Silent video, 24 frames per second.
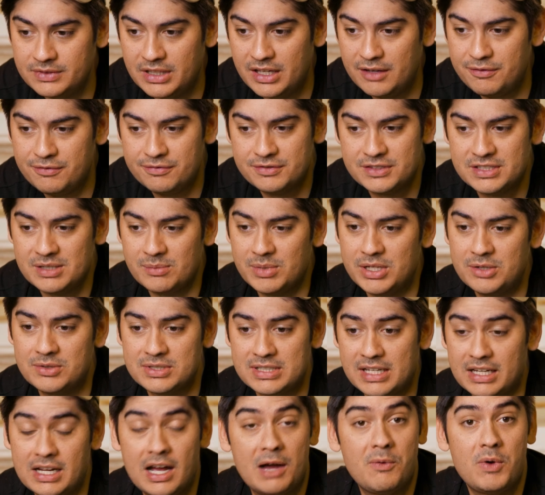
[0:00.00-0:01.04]
If somebody was
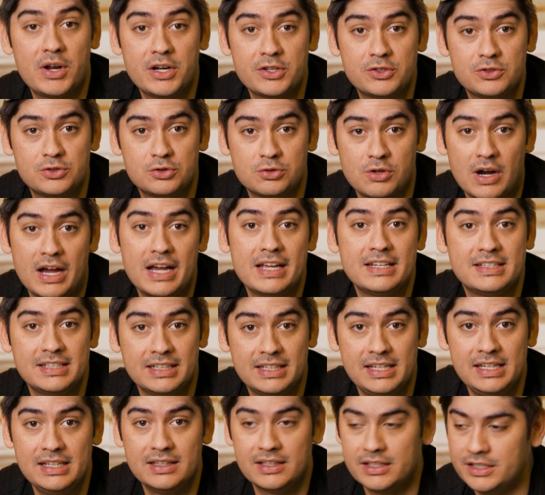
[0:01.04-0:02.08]
like, I want to try
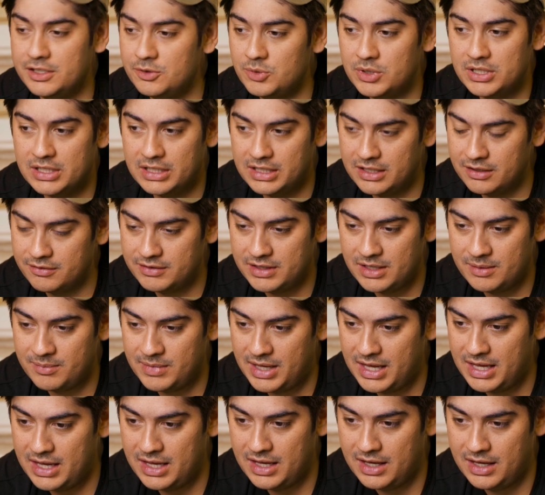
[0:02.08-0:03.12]
tequila, you wouldn't give them
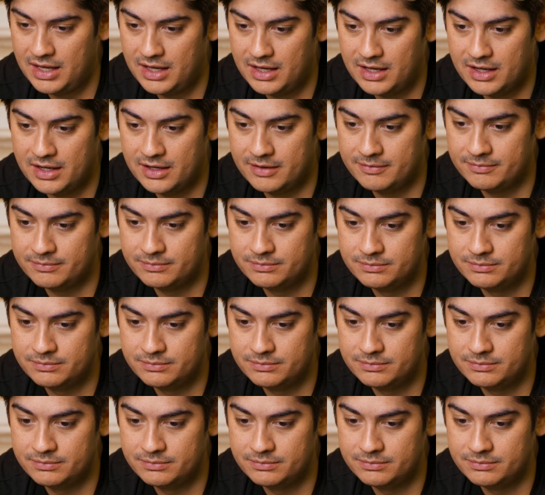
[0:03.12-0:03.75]
a